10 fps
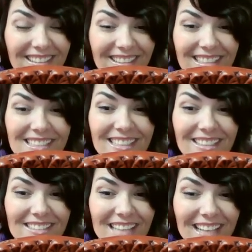See those
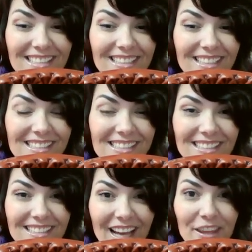accents? How
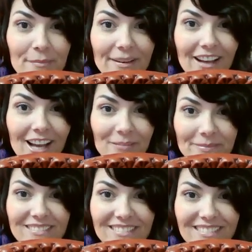they pop?
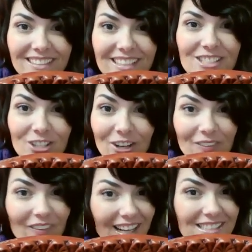Dark
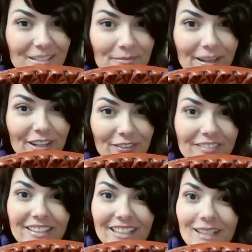wax can be your
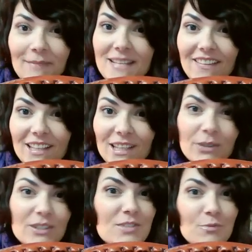friend. I'm telling you, it's
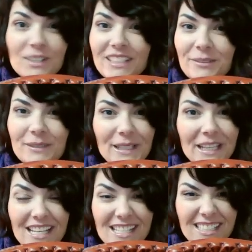really, really
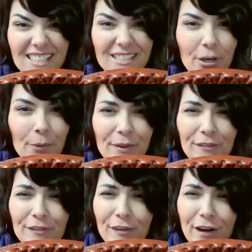easy. Don't be
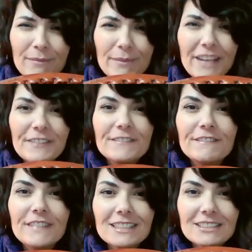afraid. Be
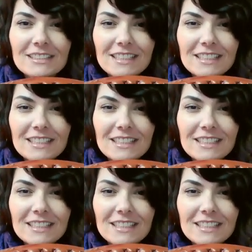fearless.